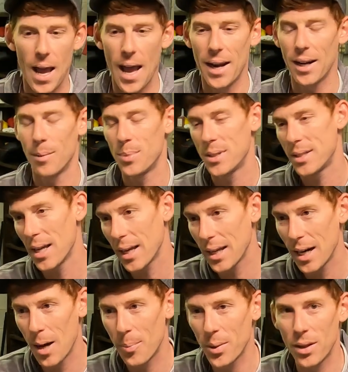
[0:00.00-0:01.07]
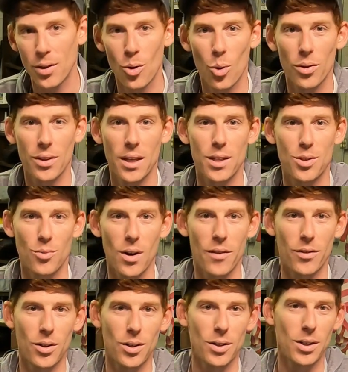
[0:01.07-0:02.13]
ended up sticking up in the Northeast
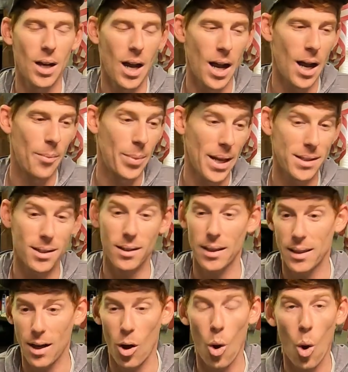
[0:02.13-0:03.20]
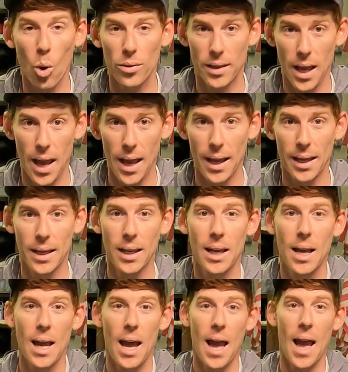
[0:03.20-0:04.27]
River basically the whole day
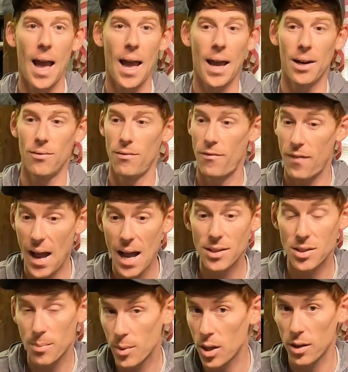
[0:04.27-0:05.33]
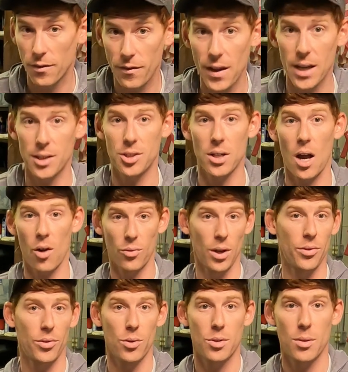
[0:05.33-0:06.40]
and found some good fish. I'll
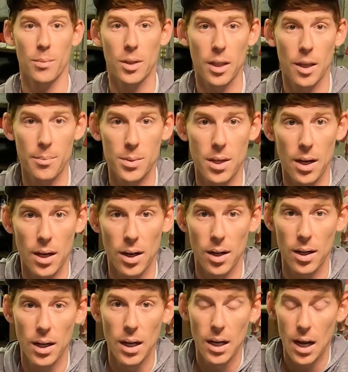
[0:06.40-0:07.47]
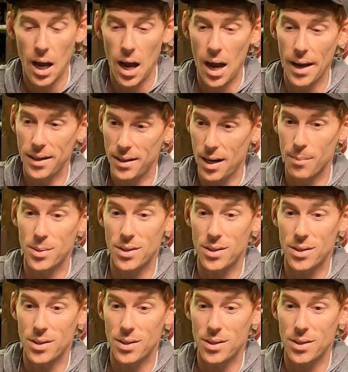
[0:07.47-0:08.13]
run through some clips here. Ended up